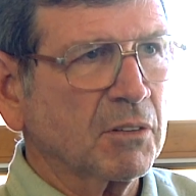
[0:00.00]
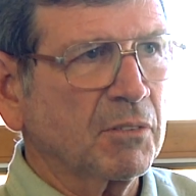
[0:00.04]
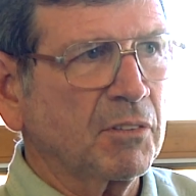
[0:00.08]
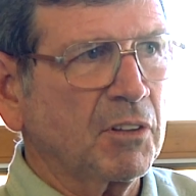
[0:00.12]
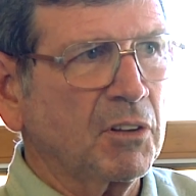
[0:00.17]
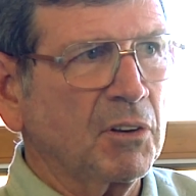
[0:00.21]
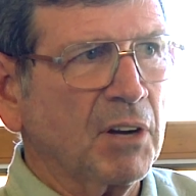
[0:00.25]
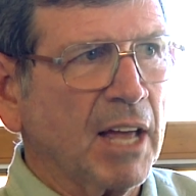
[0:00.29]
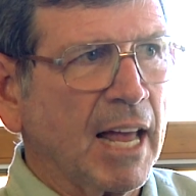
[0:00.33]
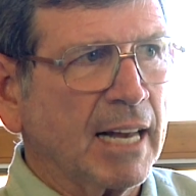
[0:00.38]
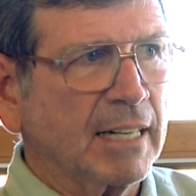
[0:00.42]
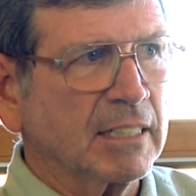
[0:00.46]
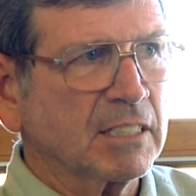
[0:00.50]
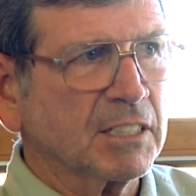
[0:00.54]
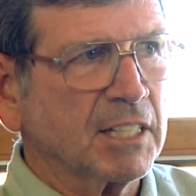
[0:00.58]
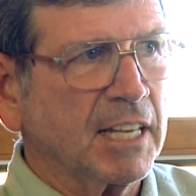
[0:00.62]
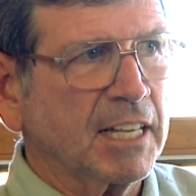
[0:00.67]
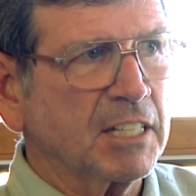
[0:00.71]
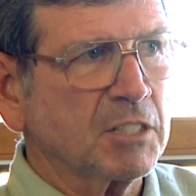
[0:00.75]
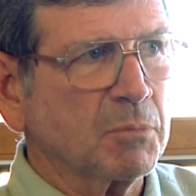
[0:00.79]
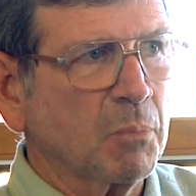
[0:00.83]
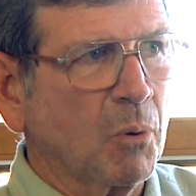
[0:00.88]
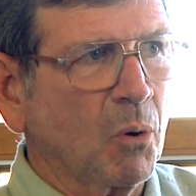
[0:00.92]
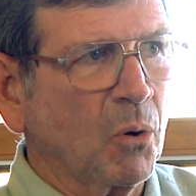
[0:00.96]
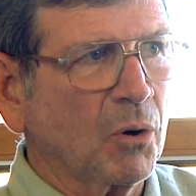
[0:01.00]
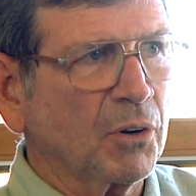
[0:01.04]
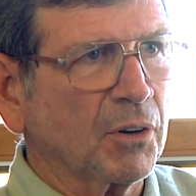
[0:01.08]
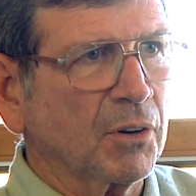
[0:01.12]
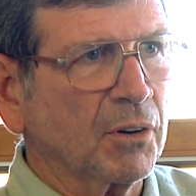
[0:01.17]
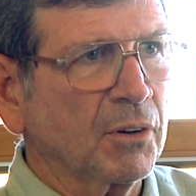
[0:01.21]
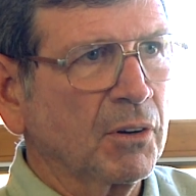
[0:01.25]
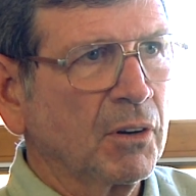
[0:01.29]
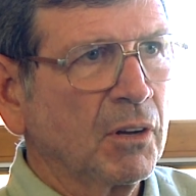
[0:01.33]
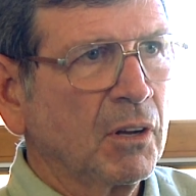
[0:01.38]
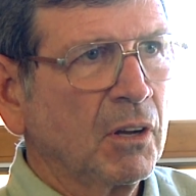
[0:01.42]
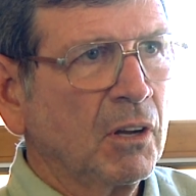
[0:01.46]
of the United States
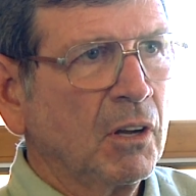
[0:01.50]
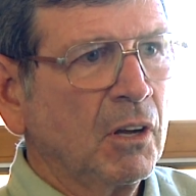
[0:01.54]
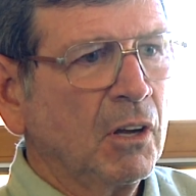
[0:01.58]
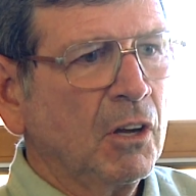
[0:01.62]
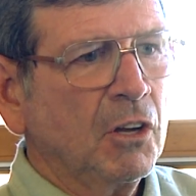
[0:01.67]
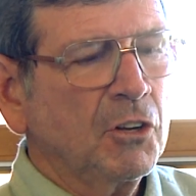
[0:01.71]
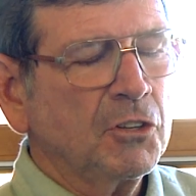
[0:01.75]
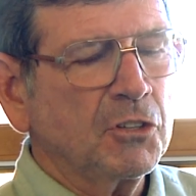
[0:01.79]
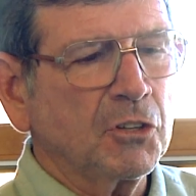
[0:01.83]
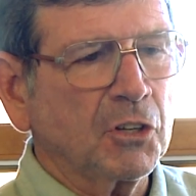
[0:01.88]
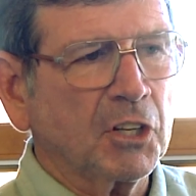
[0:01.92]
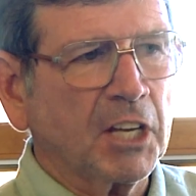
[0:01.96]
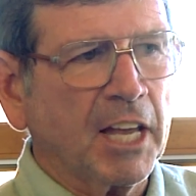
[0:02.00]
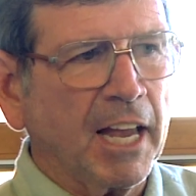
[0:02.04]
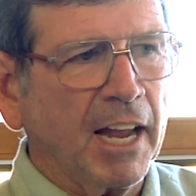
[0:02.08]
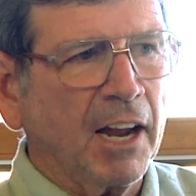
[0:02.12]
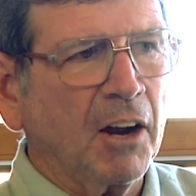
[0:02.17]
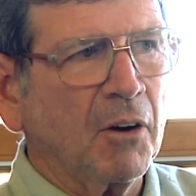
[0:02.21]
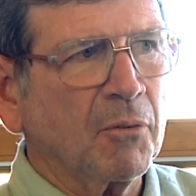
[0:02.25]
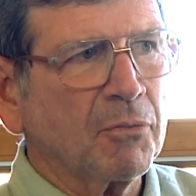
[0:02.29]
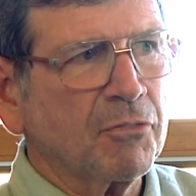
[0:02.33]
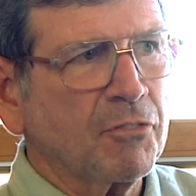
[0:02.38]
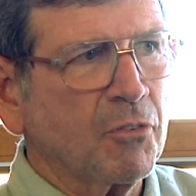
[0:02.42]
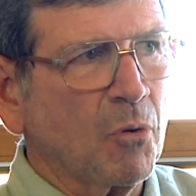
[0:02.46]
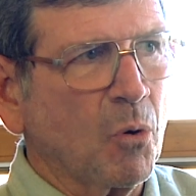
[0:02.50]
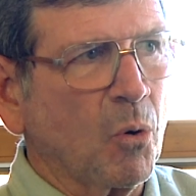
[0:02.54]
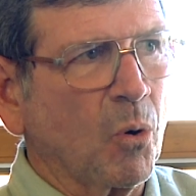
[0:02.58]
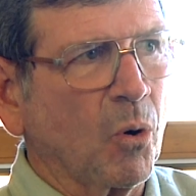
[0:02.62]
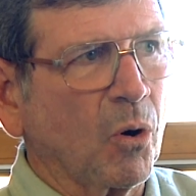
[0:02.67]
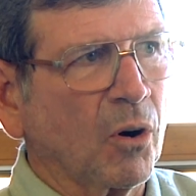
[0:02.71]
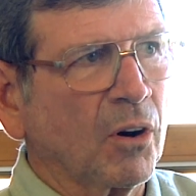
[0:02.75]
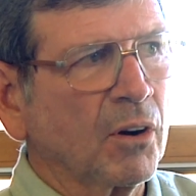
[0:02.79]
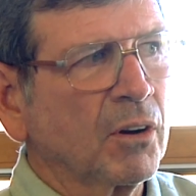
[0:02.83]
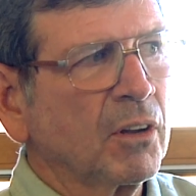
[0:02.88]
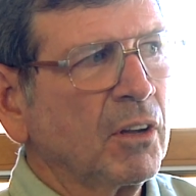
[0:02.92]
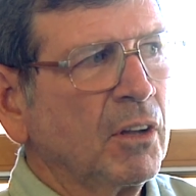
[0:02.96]
border to care
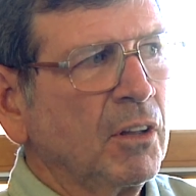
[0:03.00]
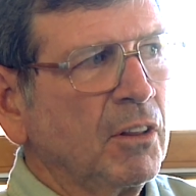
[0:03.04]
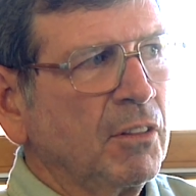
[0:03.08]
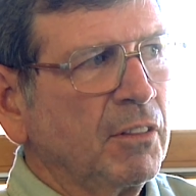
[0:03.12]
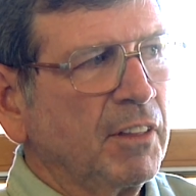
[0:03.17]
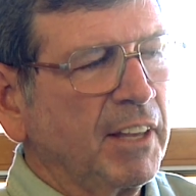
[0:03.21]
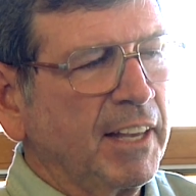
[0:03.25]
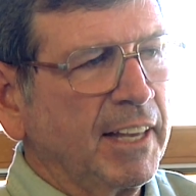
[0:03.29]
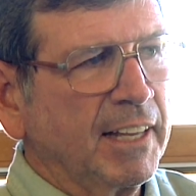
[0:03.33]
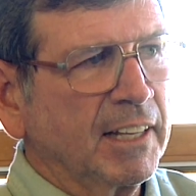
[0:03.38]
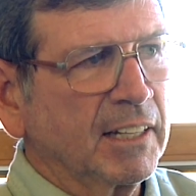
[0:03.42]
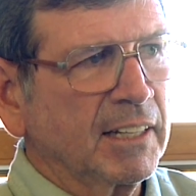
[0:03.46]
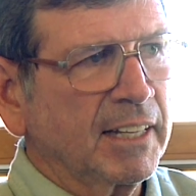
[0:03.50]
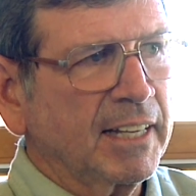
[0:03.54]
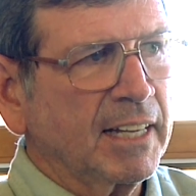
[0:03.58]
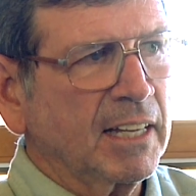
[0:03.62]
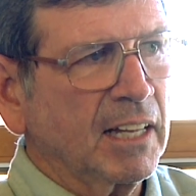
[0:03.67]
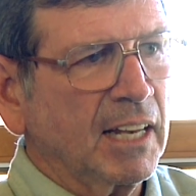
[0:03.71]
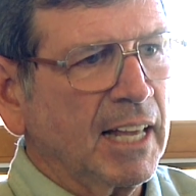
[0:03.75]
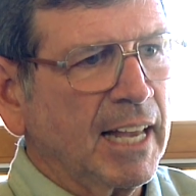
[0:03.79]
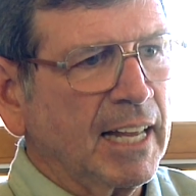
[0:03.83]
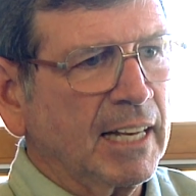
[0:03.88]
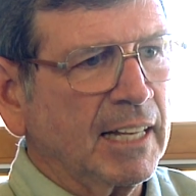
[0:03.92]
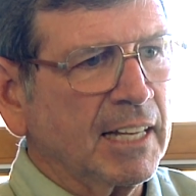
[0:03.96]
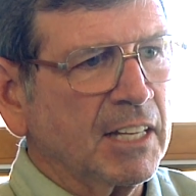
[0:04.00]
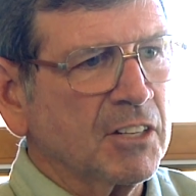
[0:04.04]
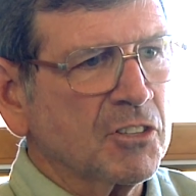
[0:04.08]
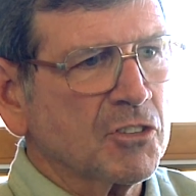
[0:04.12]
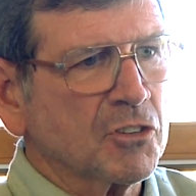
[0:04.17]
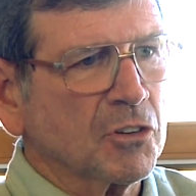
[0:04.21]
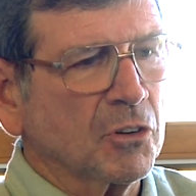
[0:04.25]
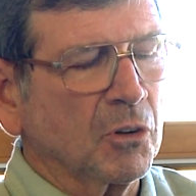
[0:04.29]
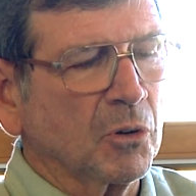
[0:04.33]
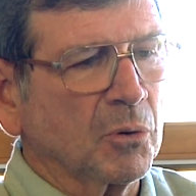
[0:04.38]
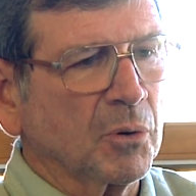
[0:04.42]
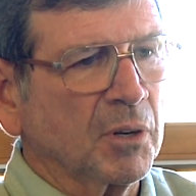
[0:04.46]
for the illegal alien
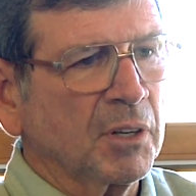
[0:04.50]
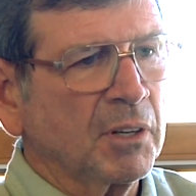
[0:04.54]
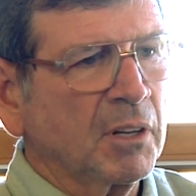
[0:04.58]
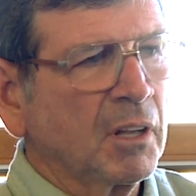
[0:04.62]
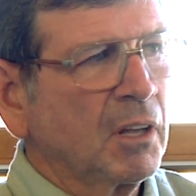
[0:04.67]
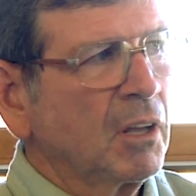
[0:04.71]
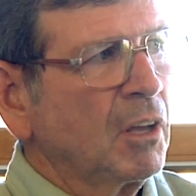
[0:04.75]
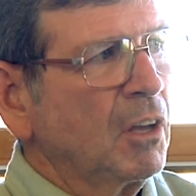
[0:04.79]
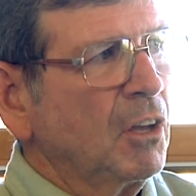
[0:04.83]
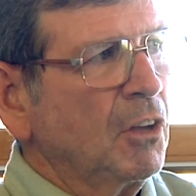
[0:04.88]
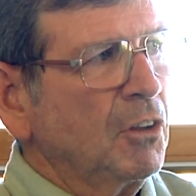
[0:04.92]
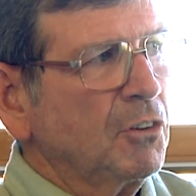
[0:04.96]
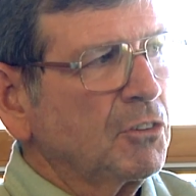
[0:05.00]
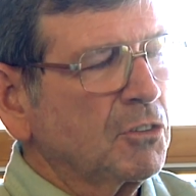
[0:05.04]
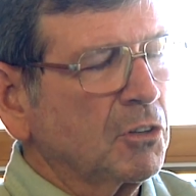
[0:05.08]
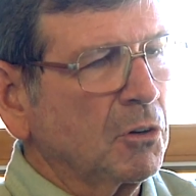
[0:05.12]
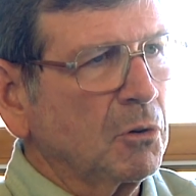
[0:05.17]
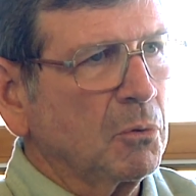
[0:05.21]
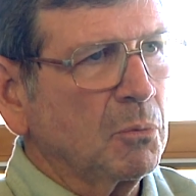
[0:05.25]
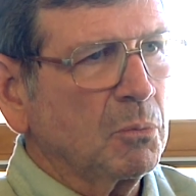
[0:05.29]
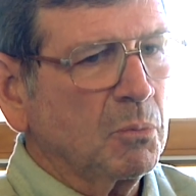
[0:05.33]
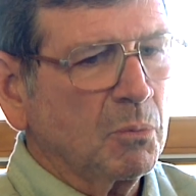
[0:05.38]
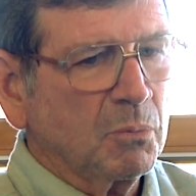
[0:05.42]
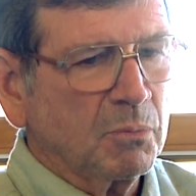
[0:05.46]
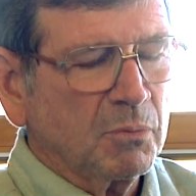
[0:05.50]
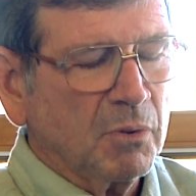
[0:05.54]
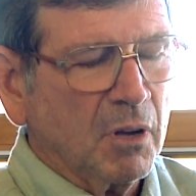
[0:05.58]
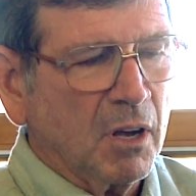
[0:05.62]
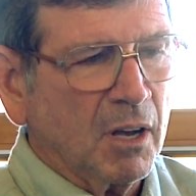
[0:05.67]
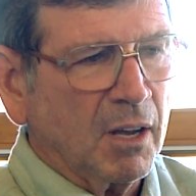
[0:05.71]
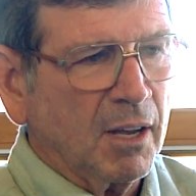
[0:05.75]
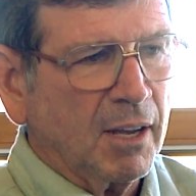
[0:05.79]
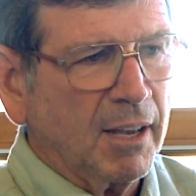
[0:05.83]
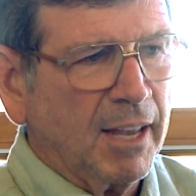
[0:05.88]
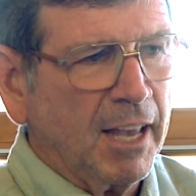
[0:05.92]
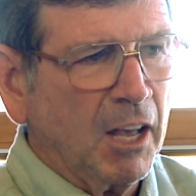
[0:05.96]
children, to
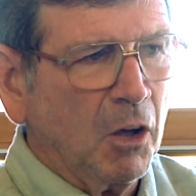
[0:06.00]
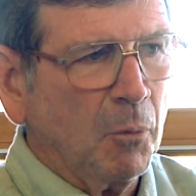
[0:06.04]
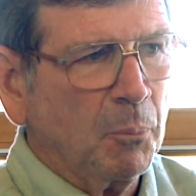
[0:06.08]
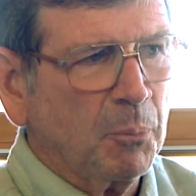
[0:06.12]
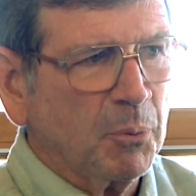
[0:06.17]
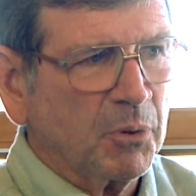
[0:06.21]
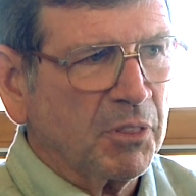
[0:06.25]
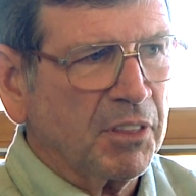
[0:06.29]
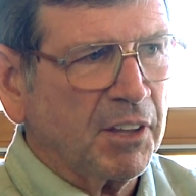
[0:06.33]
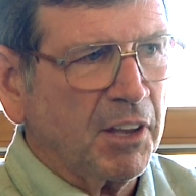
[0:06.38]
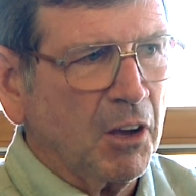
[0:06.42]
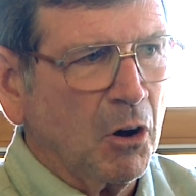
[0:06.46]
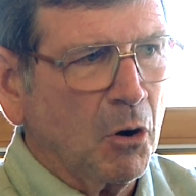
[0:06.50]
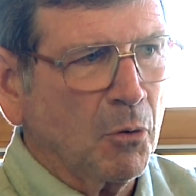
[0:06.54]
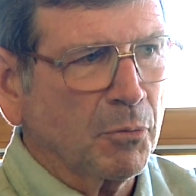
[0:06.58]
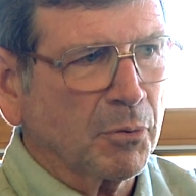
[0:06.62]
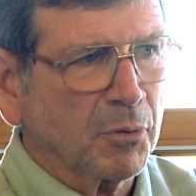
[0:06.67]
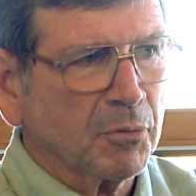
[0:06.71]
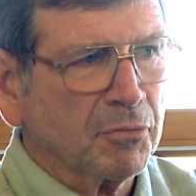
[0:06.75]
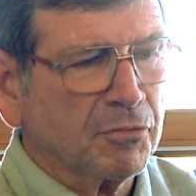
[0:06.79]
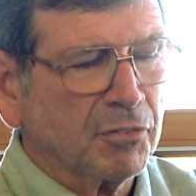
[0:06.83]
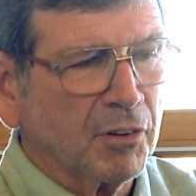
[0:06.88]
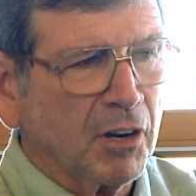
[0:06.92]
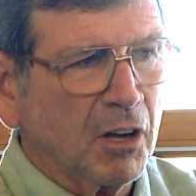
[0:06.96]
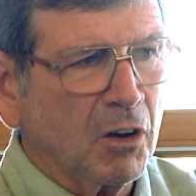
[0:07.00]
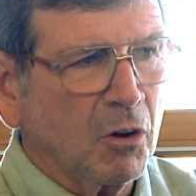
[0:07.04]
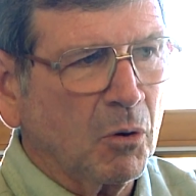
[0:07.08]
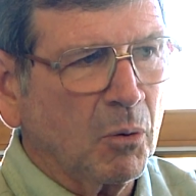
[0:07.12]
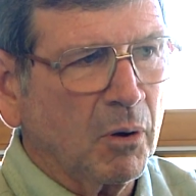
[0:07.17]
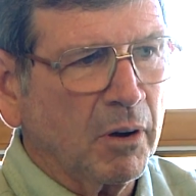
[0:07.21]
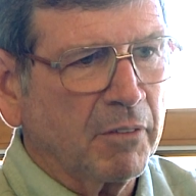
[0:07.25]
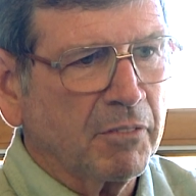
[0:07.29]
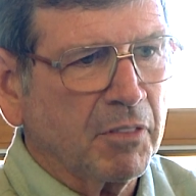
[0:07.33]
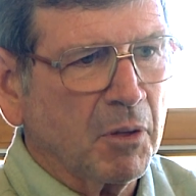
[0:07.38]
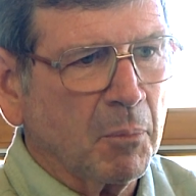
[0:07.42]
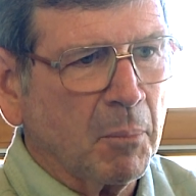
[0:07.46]
help with the
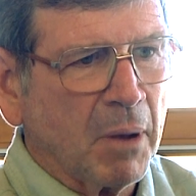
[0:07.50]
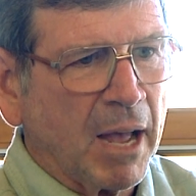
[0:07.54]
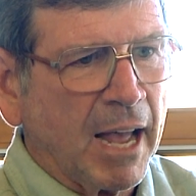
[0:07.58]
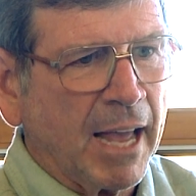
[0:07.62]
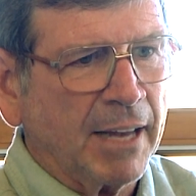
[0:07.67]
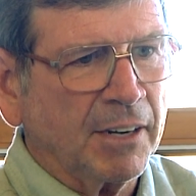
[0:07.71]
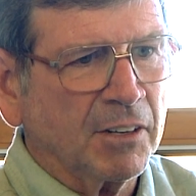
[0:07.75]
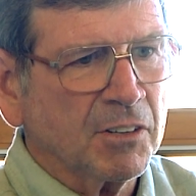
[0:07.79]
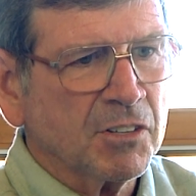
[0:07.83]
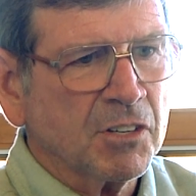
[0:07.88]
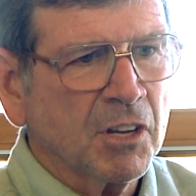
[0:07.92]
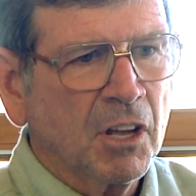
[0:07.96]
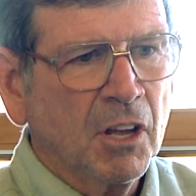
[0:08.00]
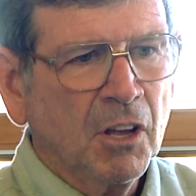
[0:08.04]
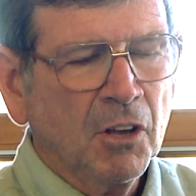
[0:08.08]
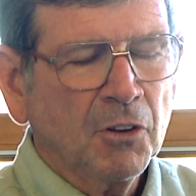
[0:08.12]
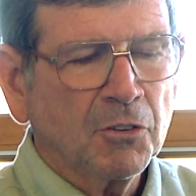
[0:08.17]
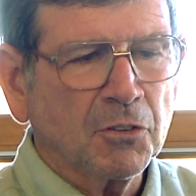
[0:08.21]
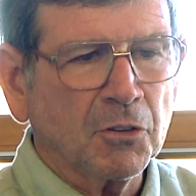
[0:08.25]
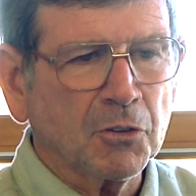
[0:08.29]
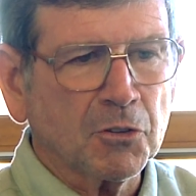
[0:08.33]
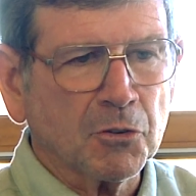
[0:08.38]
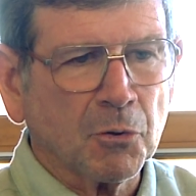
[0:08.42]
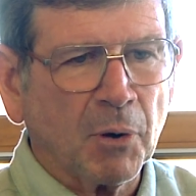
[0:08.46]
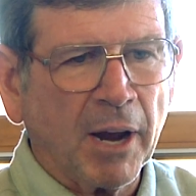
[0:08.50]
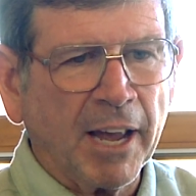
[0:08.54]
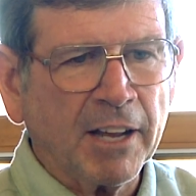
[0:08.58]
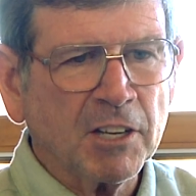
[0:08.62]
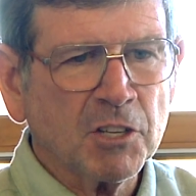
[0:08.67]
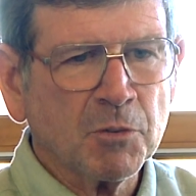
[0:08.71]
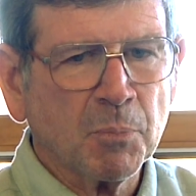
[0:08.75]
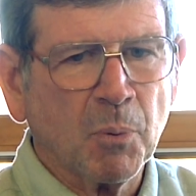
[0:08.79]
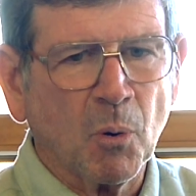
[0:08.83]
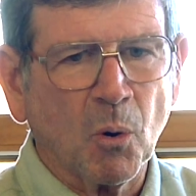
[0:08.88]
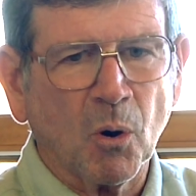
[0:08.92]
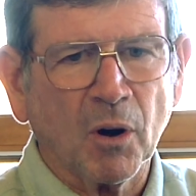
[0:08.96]
overflow of the minors, to
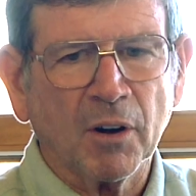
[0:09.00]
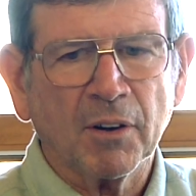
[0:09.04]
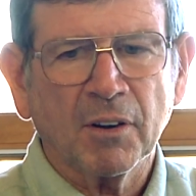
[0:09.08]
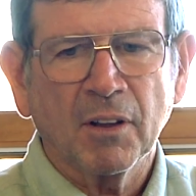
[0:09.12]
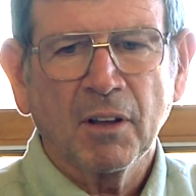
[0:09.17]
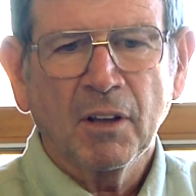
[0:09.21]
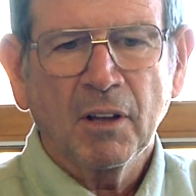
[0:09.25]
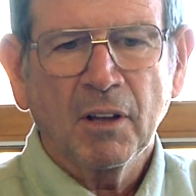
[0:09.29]
transport,